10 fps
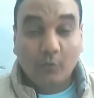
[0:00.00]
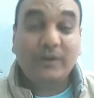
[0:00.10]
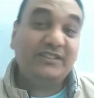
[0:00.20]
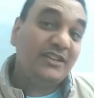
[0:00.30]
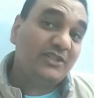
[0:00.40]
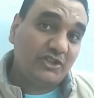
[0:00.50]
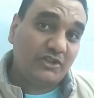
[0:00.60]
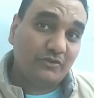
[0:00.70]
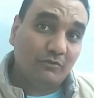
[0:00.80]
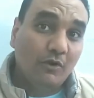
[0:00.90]
We teach
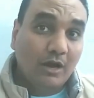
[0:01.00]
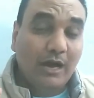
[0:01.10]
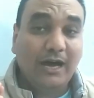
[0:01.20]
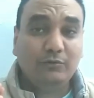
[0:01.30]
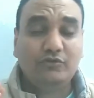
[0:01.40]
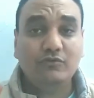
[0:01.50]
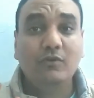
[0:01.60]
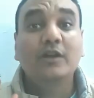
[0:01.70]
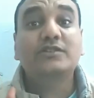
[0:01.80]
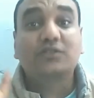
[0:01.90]
you how
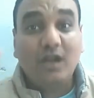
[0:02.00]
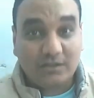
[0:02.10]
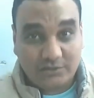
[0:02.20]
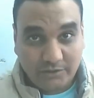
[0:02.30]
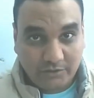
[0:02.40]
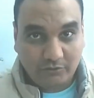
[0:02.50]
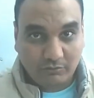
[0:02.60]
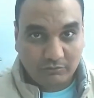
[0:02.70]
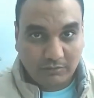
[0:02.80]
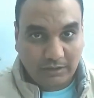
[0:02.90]
to start
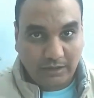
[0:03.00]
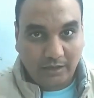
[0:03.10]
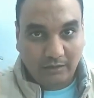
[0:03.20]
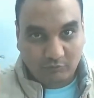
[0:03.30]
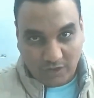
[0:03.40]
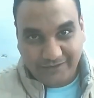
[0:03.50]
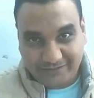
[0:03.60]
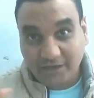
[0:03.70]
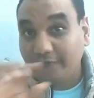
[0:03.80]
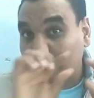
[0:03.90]
your
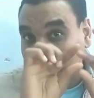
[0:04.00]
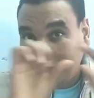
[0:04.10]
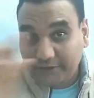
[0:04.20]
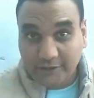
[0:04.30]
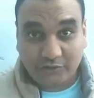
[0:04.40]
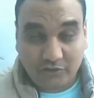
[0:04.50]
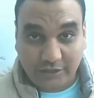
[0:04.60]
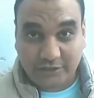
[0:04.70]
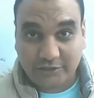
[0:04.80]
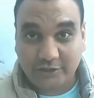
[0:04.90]
writing from the
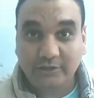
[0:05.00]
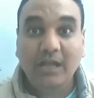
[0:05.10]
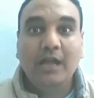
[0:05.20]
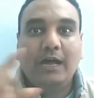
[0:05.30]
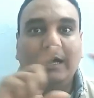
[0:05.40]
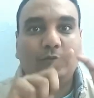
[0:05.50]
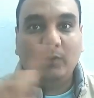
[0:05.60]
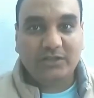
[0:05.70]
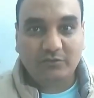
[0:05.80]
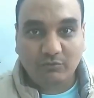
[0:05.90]
introduction, and
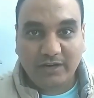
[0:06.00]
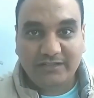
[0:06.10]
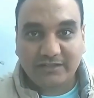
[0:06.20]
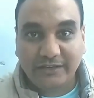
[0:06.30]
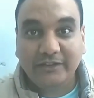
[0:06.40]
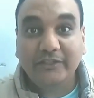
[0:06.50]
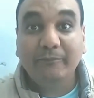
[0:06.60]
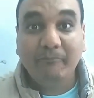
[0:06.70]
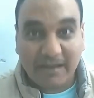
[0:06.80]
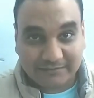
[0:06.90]
what to write in the
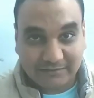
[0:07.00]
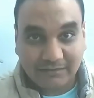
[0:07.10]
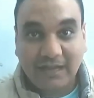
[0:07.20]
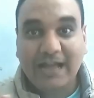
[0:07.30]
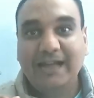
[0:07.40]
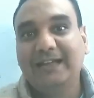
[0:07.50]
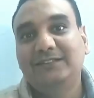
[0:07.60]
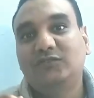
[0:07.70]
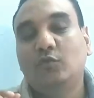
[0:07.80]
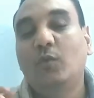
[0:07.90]
middle,
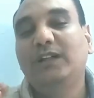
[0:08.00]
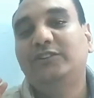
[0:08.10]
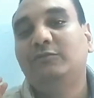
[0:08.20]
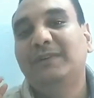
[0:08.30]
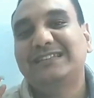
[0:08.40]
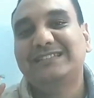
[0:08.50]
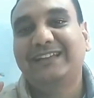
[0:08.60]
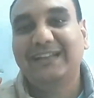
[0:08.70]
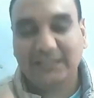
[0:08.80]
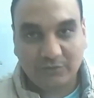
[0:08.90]
and what you must
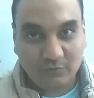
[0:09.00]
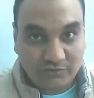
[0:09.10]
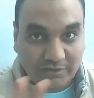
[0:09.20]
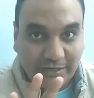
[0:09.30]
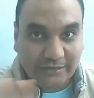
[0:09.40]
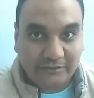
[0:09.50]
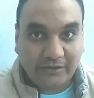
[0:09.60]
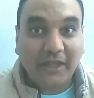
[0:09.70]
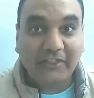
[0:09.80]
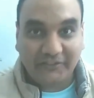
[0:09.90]
include
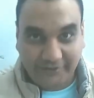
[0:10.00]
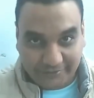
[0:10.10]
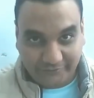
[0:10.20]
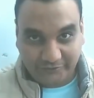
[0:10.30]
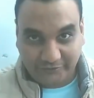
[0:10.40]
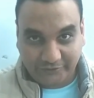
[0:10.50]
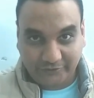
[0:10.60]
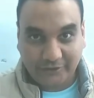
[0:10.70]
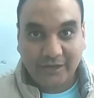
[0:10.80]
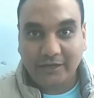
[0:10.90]
in the ending,
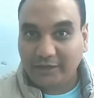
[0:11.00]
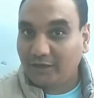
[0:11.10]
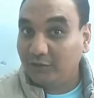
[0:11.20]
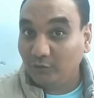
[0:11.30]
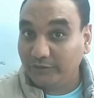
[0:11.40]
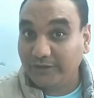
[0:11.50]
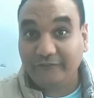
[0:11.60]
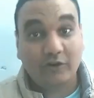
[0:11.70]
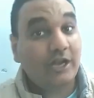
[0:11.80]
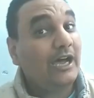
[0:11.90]
including
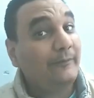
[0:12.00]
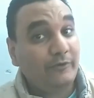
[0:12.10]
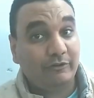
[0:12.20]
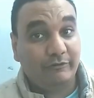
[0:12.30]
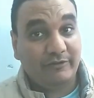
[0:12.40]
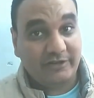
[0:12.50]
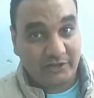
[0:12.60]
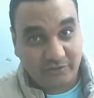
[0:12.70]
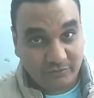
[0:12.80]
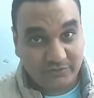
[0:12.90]
vocabulary
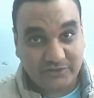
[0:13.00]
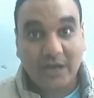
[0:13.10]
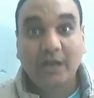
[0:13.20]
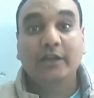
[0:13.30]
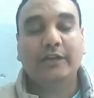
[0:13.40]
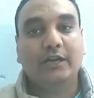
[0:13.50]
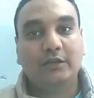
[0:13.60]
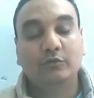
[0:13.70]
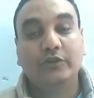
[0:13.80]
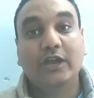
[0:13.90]
you use,
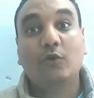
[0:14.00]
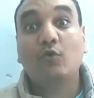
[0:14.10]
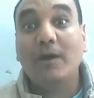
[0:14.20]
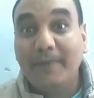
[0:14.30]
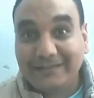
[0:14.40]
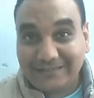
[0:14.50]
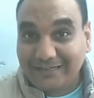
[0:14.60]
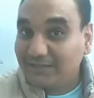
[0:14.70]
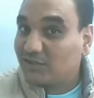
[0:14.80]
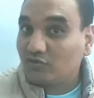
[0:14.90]
including
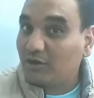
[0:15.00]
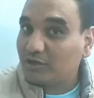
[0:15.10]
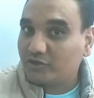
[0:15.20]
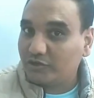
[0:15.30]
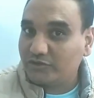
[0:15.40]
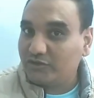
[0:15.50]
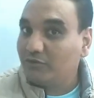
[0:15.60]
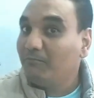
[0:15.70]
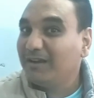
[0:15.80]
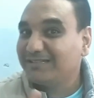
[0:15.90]
grammatical structures
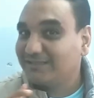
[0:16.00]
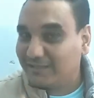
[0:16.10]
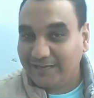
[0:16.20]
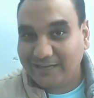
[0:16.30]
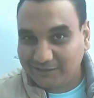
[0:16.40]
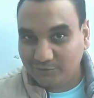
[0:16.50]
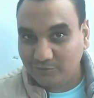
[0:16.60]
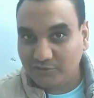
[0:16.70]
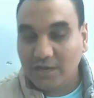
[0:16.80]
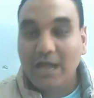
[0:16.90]
you must
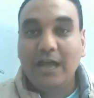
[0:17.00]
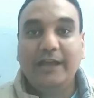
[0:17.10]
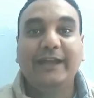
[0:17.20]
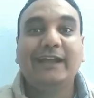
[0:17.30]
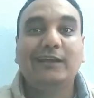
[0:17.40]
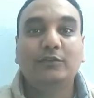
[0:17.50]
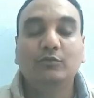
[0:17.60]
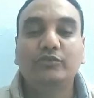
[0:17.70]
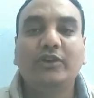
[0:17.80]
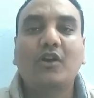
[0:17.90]
include,
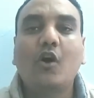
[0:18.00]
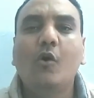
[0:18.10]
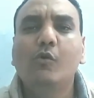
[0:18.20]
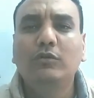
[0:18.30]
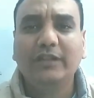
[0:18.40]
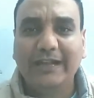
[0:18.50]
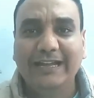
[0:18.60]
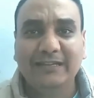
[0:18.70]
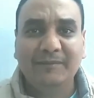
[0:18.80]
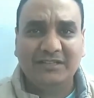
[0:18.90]
including all
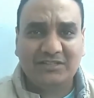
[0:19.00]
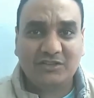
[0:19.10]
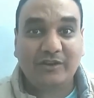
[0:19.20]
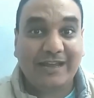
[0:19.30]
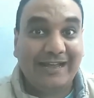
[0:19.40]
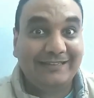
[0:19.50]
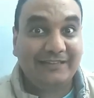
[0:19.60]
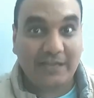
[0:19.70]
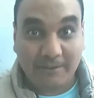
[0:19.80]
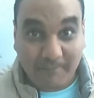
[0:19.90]
elements you
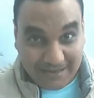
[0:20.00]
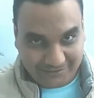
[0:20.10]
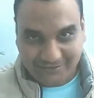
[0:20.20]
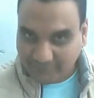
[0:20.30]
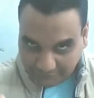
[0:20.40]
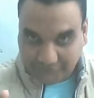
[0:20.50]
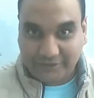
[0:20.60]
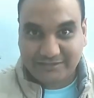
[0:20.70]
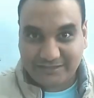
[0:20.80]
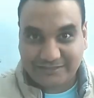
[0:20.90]
can imagine.
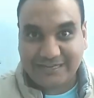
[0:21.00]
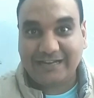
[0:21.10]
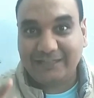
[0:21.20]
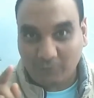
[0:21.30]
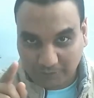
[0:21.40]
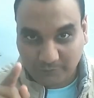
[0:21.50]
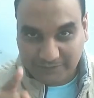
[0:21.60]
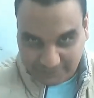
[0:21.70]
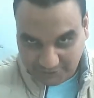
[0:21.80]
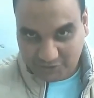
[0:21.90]
That's exactly what we
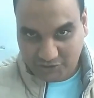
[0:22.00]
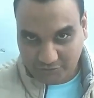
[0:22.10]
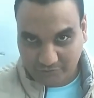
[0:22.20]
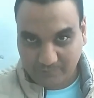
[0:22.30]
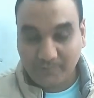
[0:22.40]
teach you.